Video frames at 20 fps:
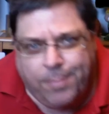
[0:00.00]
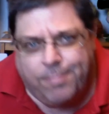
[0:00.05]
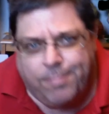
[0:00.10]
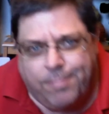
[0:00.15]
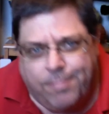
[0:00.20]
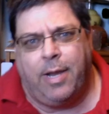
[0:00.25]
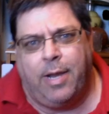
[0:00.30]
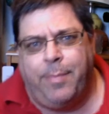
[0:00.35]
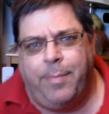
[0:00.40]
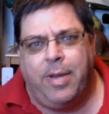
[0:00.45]

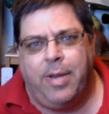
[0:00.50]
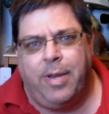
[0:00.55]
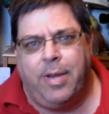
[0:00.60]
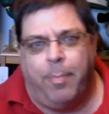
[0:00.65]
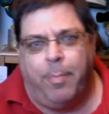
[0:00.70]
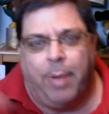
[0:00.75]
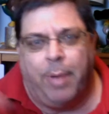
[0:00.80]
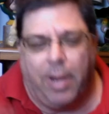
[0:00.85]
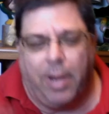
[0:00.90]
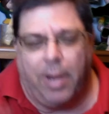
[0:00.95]
Hey, let me know
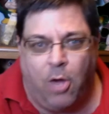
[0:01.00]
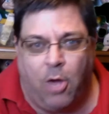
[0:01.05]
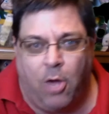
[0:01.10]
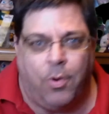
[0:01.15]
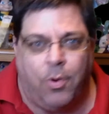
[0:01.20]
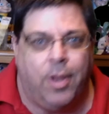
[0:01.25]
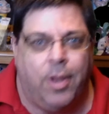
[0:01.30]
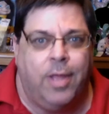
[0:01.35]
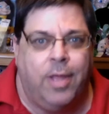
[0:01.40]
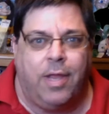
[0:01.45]

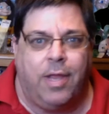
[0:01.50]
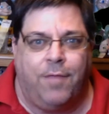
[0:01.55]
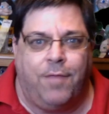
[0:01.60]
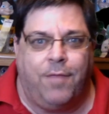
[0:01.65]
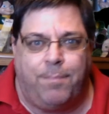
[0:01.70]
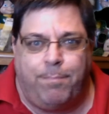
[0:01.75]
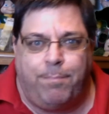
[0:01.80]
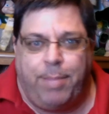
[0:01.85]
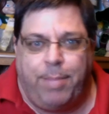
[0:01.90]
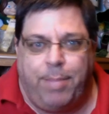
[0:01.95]
below if
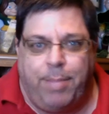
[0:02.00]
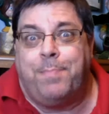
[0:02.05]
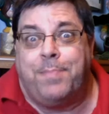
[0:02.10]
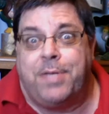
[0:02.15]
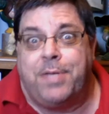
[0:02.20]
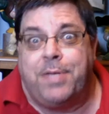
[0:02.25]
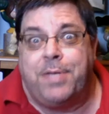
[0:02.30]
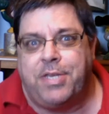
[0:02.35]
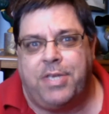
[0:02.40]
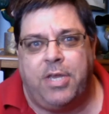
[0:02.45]

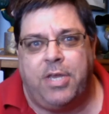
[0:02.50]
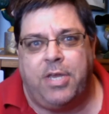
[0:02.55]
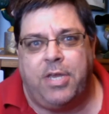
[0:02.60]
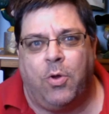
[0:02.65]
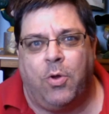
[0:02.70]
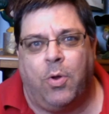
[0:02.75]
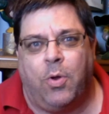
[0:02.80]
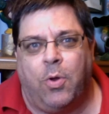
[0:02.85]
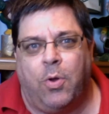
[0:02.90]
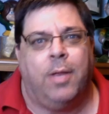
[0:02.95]
peeps is
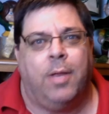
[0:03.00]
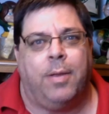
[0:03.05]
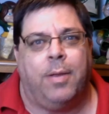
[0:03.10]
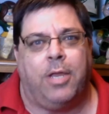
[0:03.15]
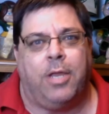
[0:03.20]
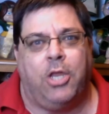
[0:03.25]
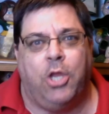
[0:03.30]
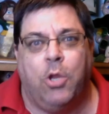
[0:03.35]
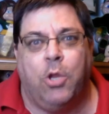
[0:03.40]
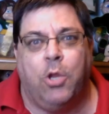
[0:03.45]
still
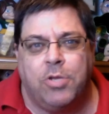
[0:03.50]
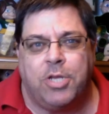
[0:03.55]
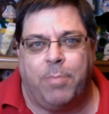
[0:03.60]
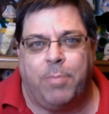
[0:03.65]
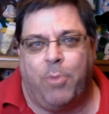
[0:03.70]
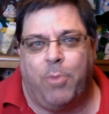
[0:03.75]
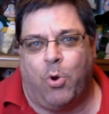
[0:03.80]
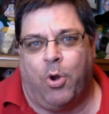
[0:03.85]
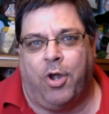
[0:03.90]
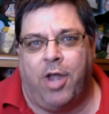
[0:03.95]

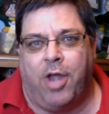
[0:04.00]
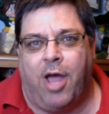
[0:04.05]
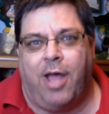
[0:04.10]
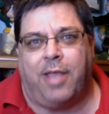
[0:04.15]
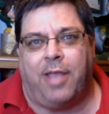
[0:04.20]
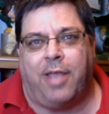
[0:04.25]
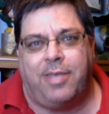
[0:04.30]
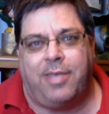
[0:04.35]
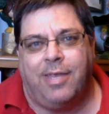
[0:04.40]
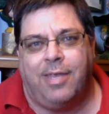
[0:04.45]
usable or
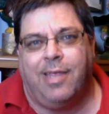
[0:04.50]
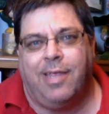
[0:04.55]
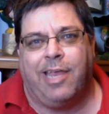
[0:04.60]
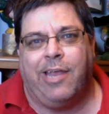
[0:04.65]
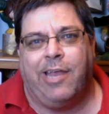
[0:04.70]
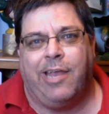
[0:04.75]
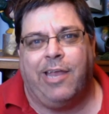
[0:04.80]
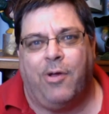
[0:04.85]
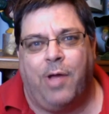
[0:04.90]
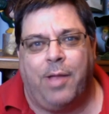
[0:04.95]
not.
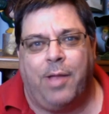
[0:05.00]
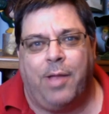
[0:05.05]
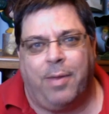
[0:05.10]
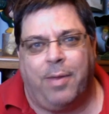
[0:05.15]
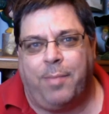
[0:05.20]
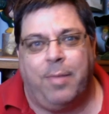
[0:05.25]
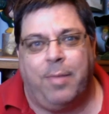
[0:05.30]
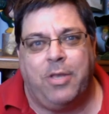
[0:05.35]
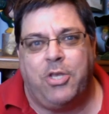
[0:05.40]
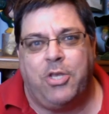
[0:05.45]
You know,
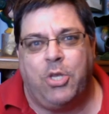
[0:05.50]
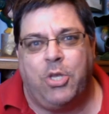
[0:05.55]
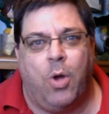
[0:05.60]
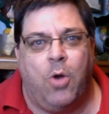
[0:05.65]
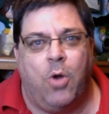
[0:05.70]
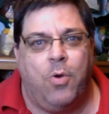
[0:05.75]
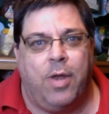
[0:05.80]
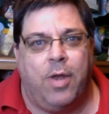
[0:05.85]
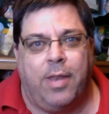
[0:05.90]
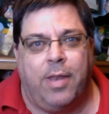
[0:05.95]
I'm getting too
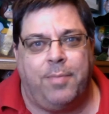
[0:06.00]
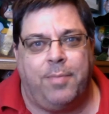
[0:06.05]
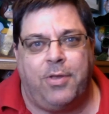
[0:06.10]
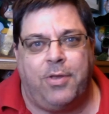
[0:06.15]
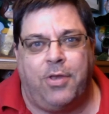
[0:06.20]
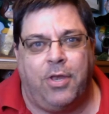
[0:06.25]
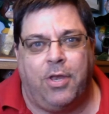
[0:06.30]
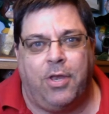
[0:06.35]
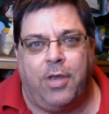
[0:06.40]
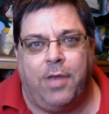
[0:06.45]
old to
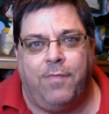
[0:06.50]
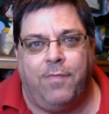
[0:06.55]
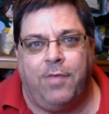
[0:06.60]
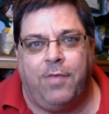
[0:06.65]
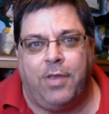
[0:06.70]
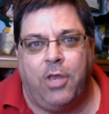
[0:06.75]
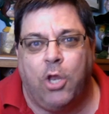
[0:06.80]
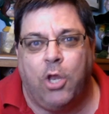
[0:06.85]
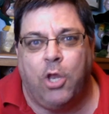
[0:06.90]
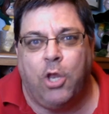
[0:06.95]
even
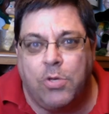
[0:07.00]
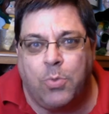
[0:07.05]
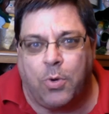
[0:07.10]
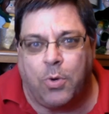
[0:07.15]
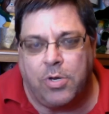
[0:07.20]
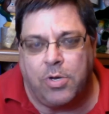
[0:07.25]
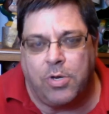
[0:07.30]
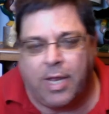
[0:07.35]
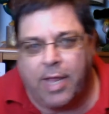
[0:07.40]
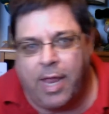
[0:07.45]
use
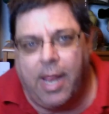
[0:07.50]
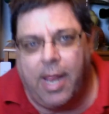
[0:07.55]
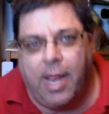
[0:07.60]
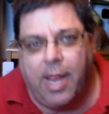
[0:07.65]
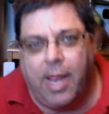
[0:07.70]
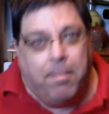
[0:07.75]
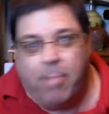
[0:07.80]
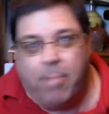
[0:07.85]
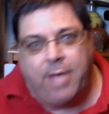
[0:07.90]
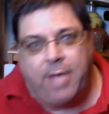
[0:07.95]
words like that.
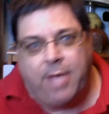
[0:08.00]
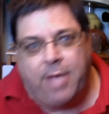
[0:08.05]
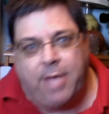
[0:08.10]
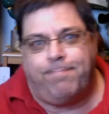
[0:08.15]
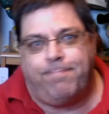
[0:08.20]
But